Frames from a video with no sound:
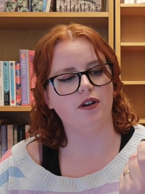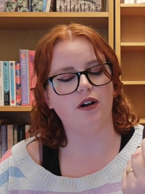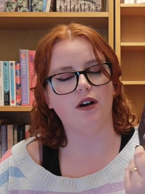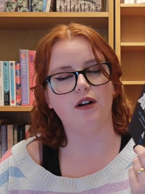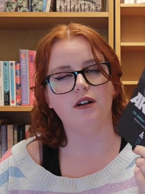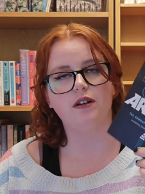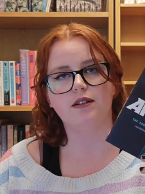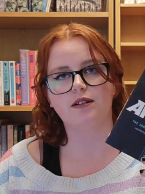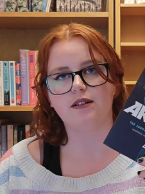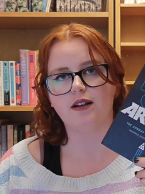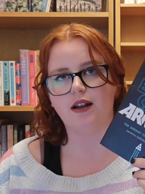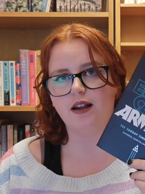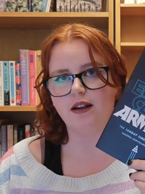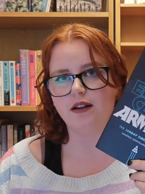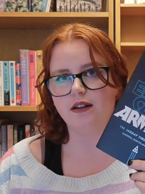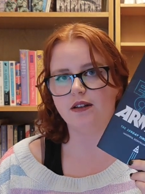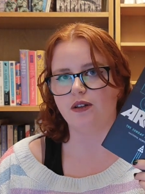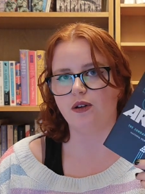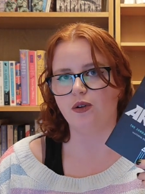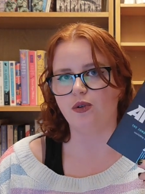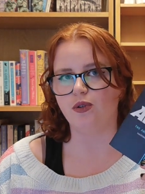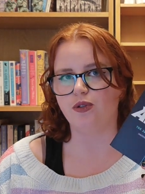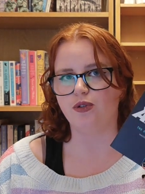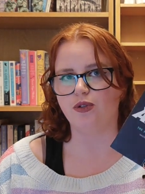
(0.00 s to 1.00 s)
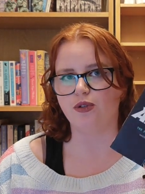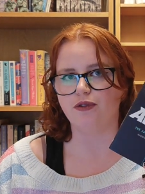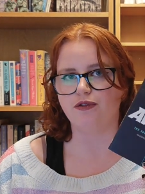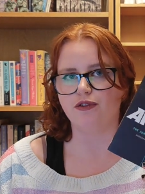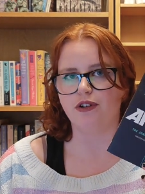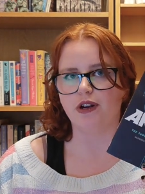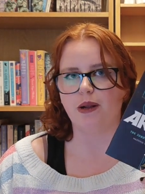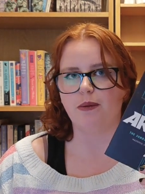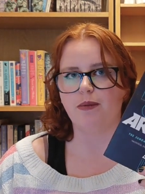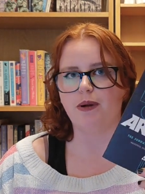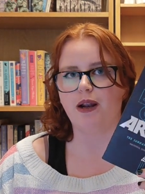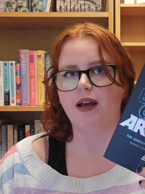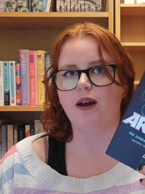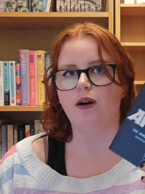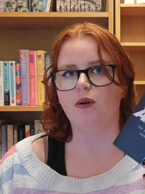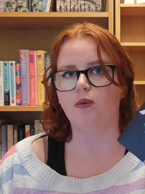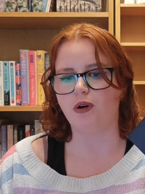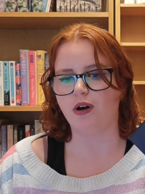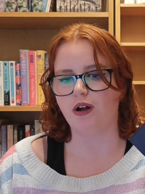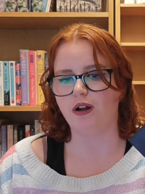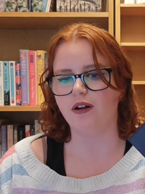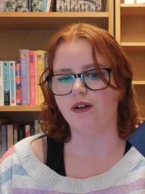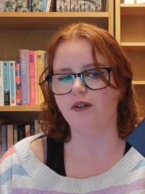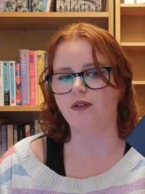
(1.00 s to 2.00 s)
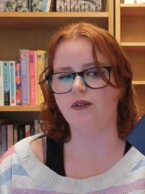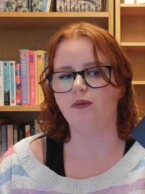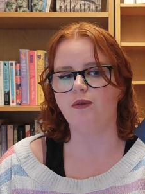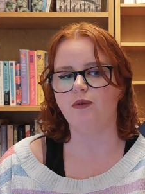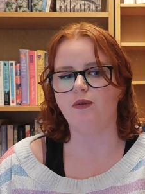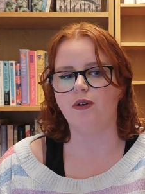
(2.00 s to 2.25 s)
Ernest Cline is the author of Ready Player One